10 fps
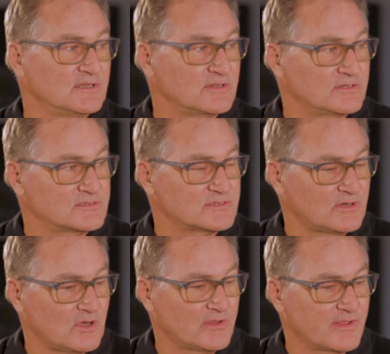There's
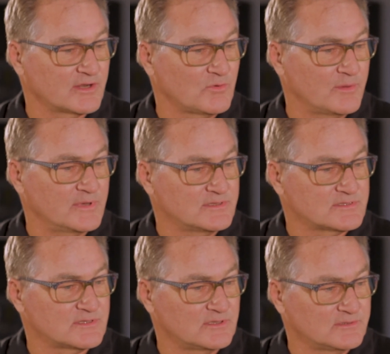all that equipment.
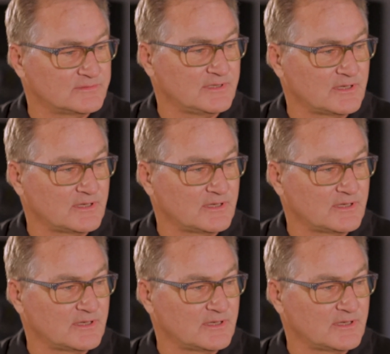So,